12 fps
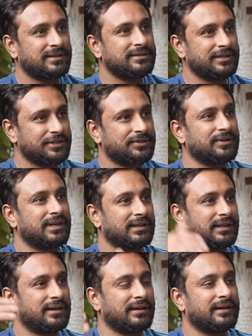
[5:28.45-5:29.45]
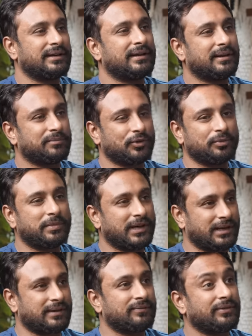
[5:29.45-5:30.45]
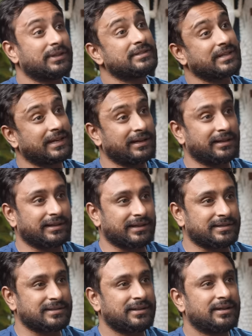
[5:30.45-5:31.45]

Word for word: just to get the run rate up to par for the second innings.